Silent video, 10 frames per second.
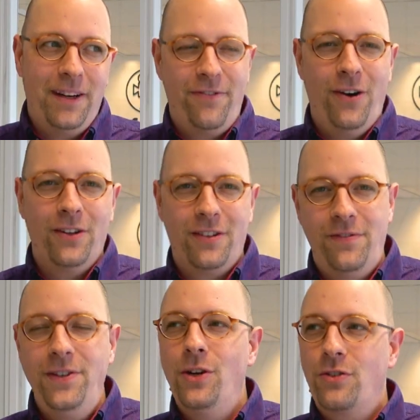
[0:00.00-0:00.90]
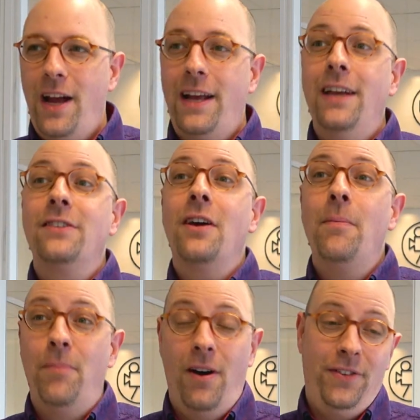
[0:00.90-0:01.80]
by default, the video track is
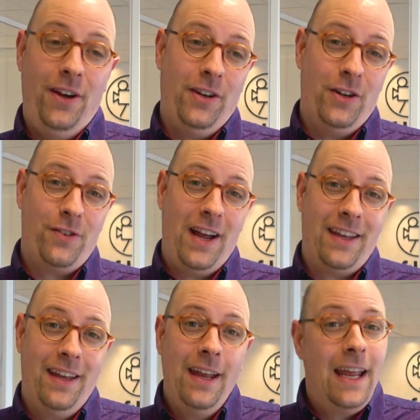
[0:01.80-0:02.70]
above the audio track.